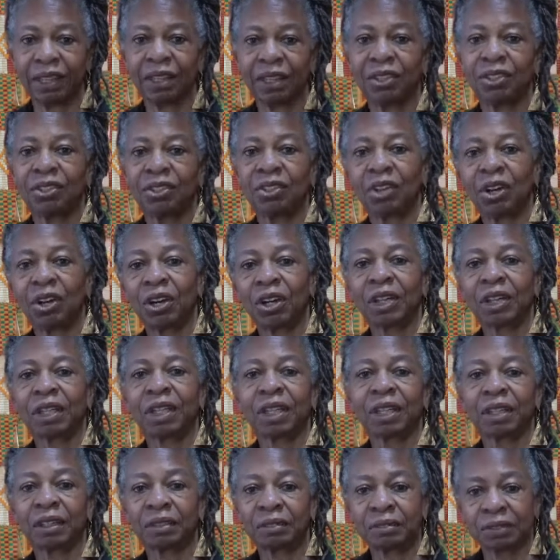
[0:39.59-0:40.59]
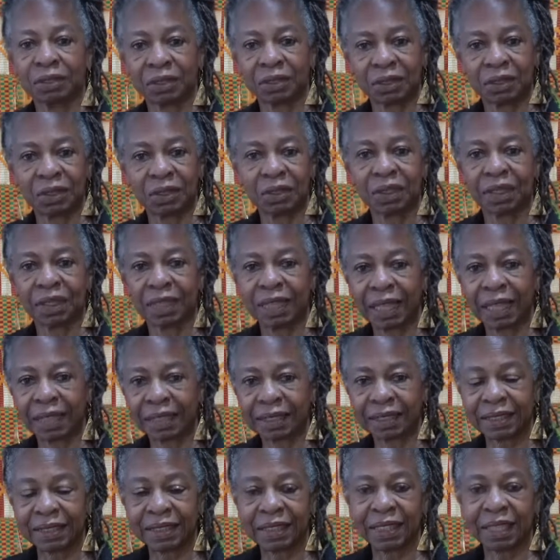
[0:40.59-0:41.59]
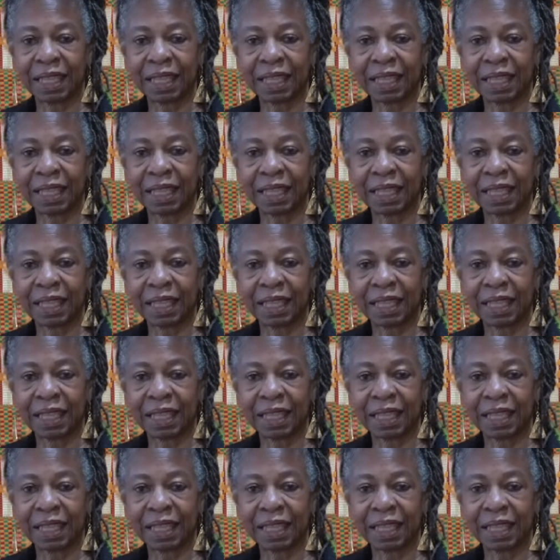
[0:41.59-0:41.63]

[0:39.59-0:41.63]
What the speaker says: Your gifts to the Legacy